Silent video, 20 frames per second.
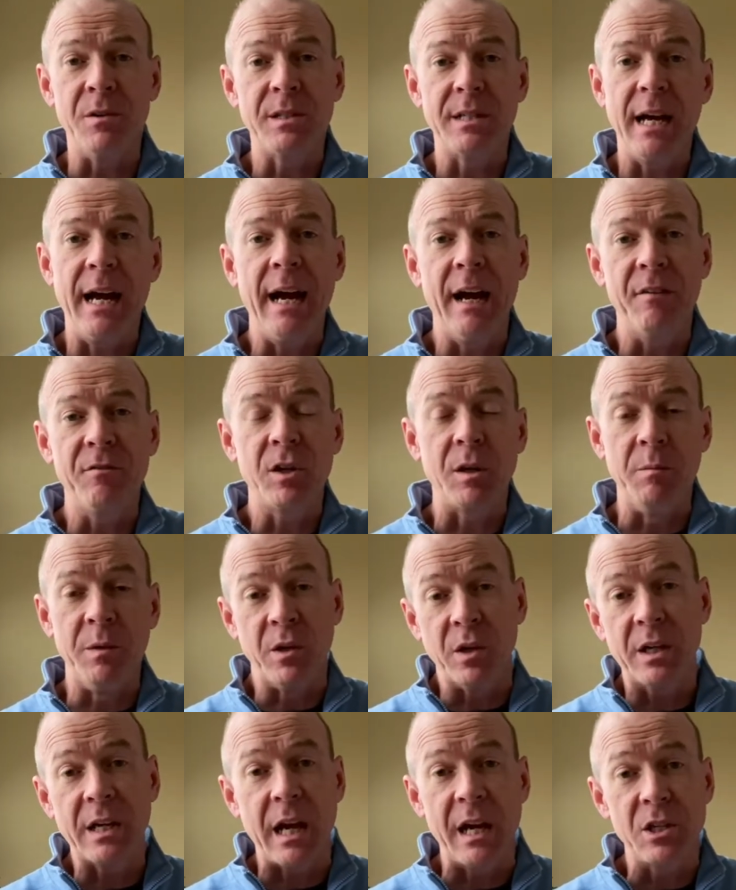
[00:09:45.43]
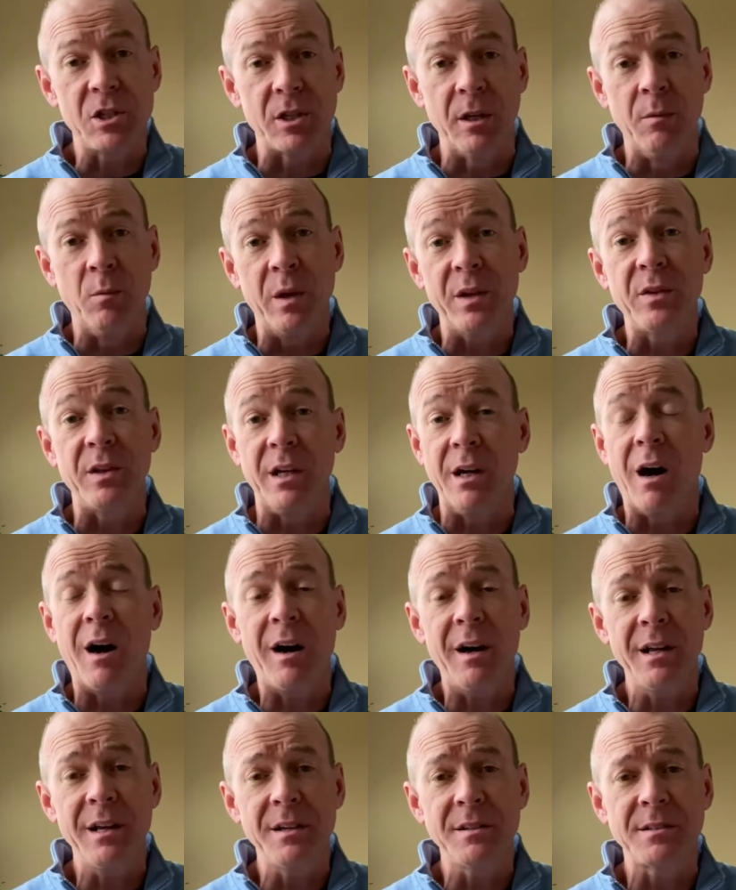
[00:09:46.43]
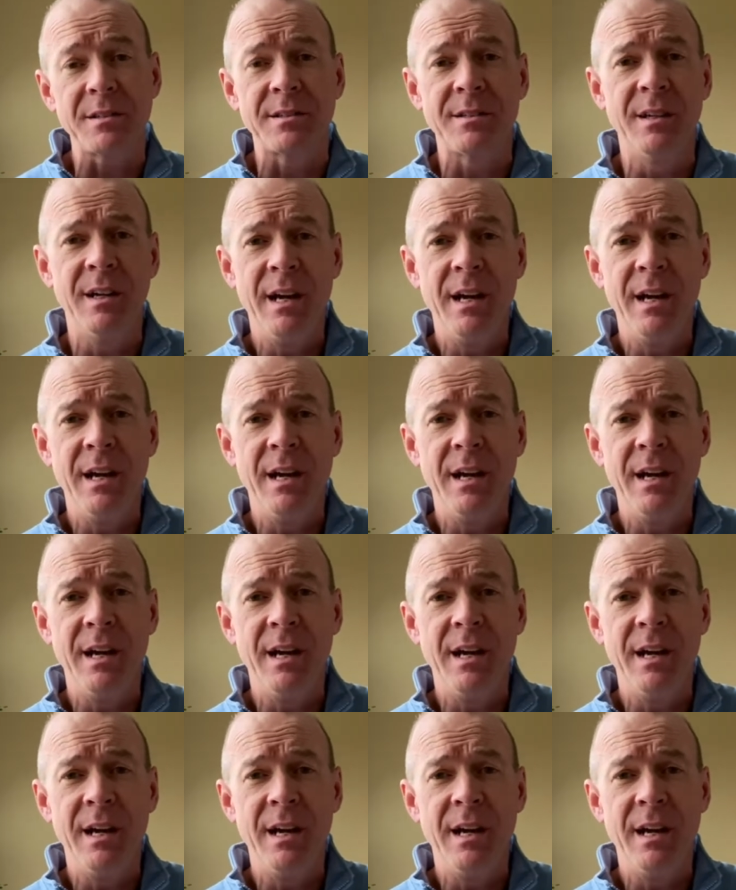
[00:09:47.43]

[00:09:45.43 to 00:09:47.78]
to have communication with the audience.